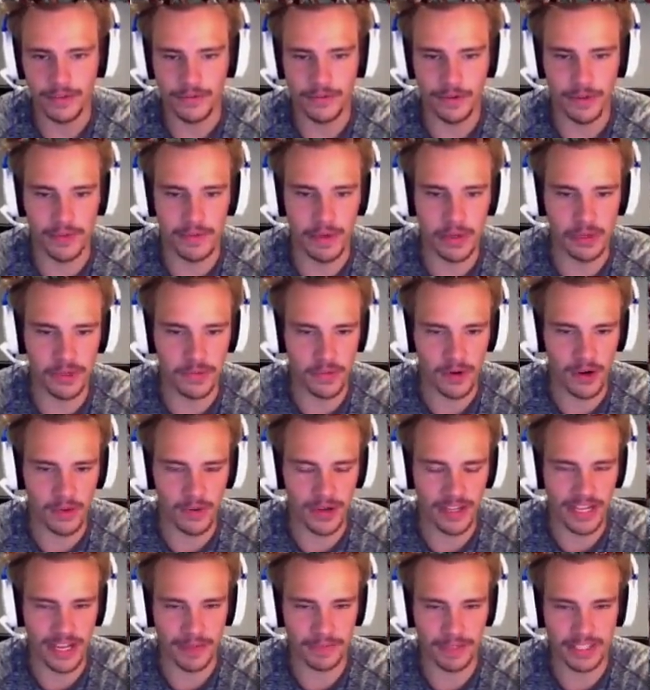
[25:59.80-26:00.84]
For the most part,
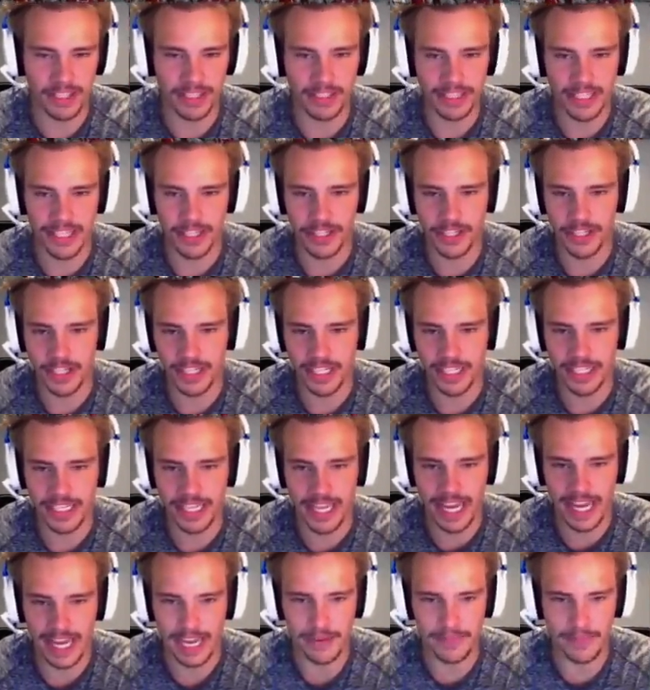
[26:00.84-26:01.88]
we kept a clean sheet
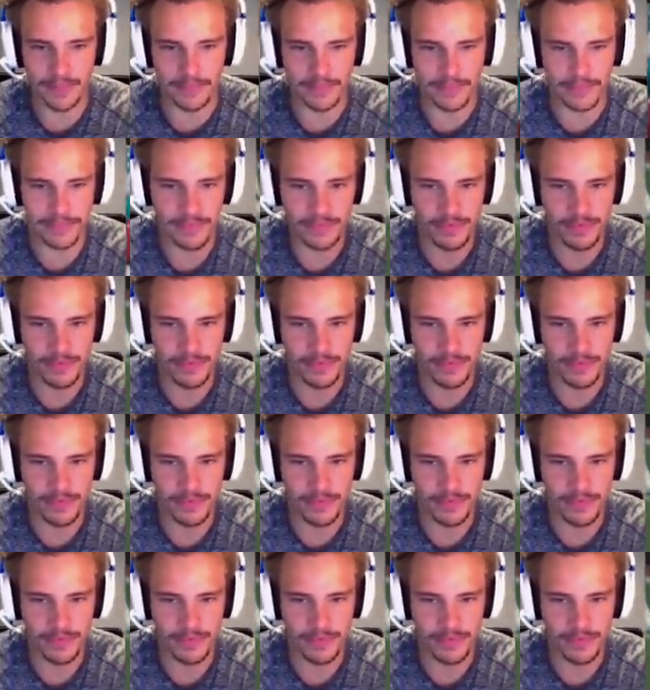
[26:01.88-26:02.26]
game.